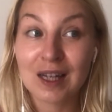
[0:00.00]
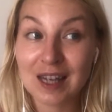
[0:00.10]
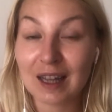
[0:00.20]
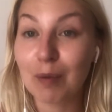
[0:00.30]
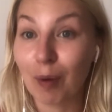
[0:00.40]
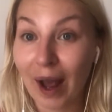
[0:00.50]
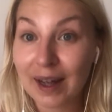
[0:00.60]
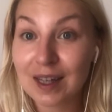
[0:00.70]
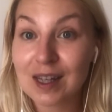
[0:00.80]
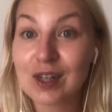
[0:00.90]
daily
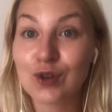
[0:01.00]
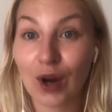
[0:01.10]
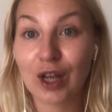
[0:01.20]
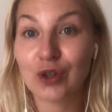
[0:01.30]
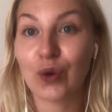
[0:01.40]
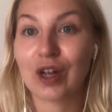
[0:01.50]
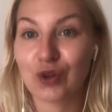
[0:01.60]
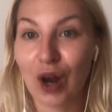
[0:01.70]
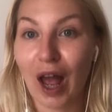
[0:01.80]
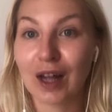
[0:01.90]
practice, trying to
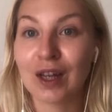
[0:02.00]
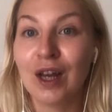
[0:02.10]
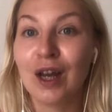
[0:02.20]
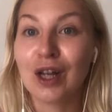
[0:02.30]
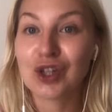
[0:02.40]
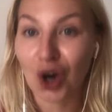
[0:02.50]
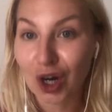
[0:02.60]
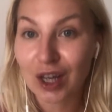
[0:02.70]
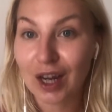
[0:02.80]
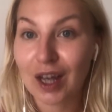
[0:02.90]
attract
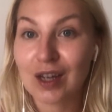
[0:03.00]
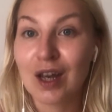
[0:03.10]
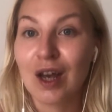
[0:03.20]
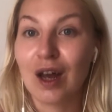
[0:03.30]
targeted